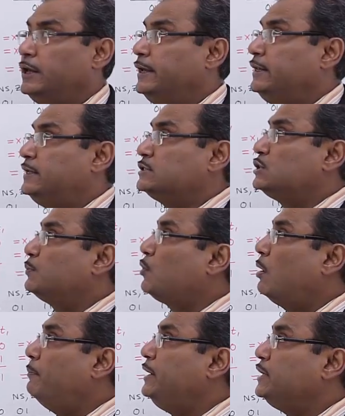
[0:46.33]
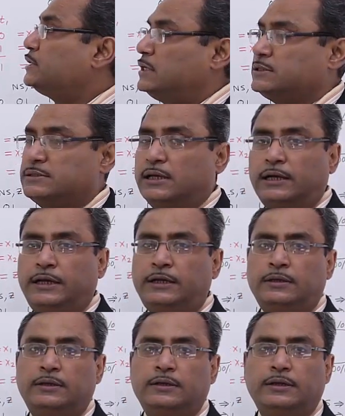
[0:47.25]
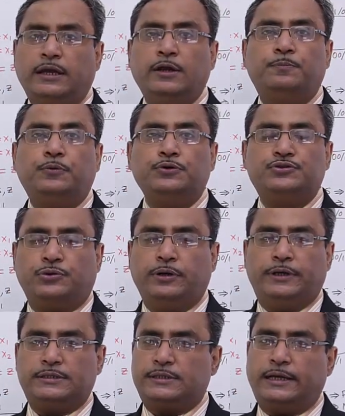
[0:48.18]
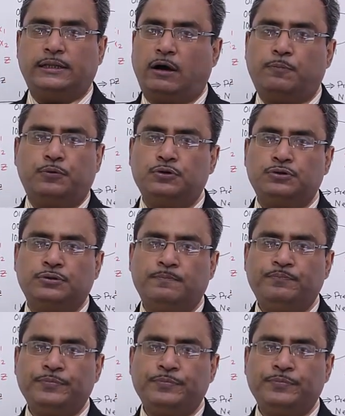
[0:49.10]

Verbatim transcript: In case of combinational circuit, inputs will decide the output.